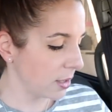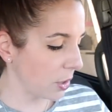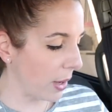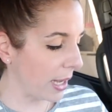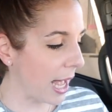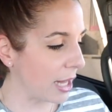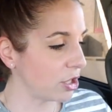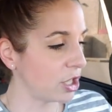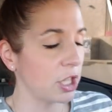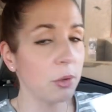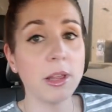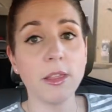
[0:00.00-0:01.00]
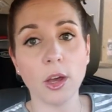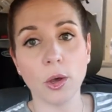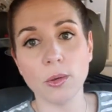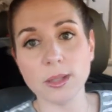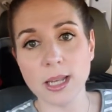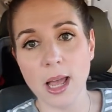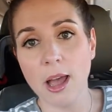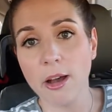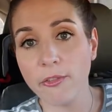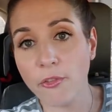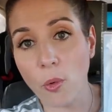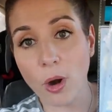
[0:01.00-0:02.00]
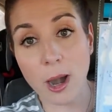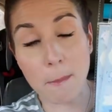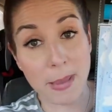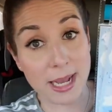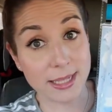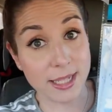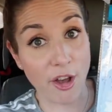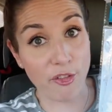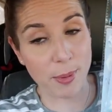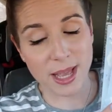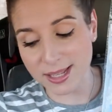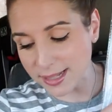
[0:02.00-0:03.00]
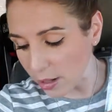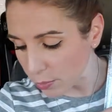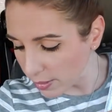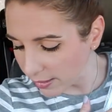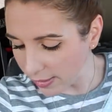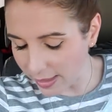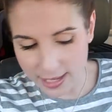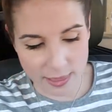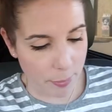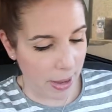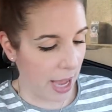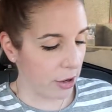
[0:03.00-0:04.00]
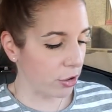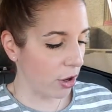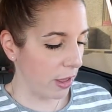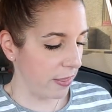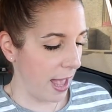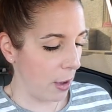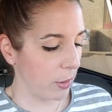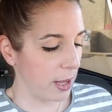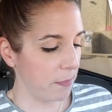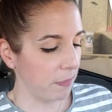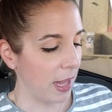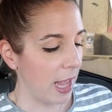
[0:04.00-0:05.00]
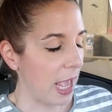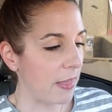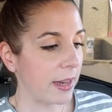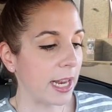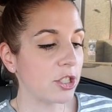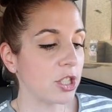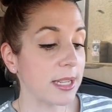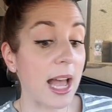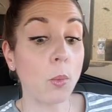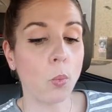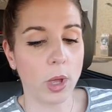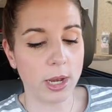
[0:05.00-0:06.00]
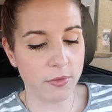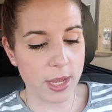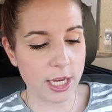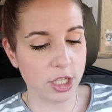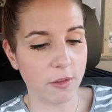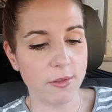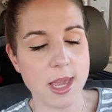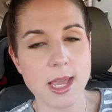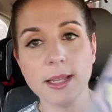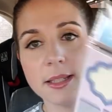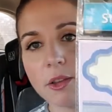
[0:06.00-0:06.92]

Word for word: So I got two of those for myself because I really like the pattern on that one. And then I just got one of each of these.